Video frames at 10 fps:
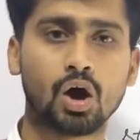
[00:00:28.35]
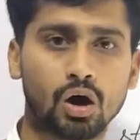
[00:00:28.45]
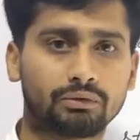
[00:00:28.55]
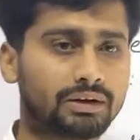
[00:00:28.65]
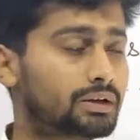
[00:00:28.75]

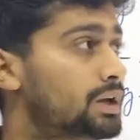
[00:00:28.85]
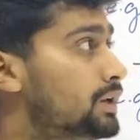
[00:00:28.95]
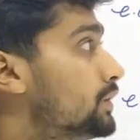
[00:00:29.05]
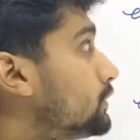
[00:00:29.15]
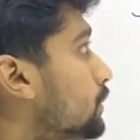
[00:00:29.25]
Alright,
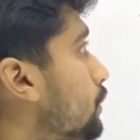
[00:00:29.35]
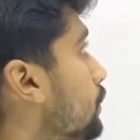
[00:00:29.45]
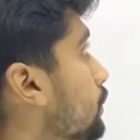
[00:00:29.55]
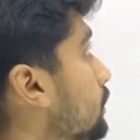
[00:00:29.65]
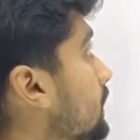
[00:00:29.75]

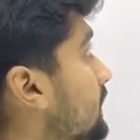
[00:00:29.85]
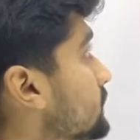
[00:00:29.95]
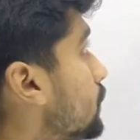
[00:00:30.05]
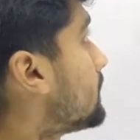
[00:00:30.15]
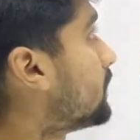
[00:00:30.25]
so
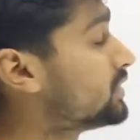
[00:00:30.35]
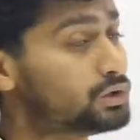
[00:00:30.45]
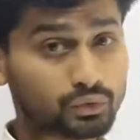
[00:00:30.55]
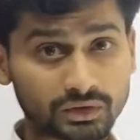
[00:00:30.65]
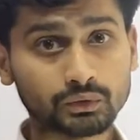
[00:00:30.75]
let's talk about the
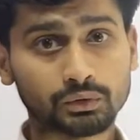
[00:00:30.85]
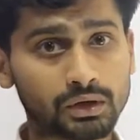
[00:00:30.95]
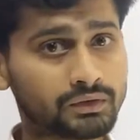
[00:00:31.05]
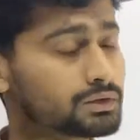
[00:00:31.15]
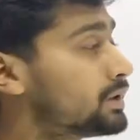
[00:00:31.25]
uses
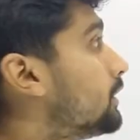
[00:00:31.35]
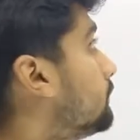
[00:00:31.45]
first.